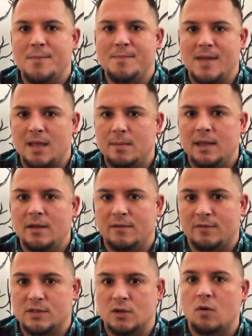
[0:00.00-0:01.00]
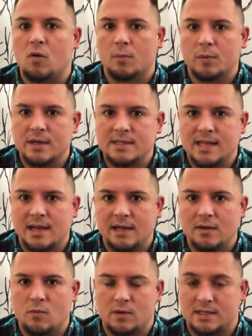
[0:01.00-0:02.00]
Maybe if it's a corporate
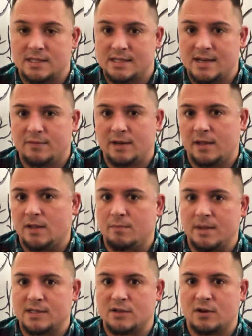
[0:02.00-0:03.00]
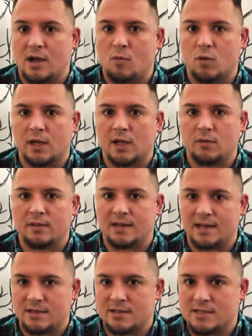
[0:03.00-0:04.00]
setting, which is different, it means you're not working with
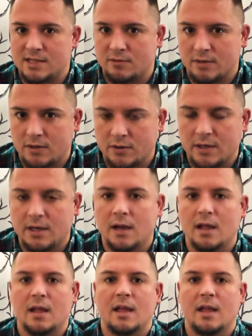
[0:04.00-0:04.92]
an agency recruiter,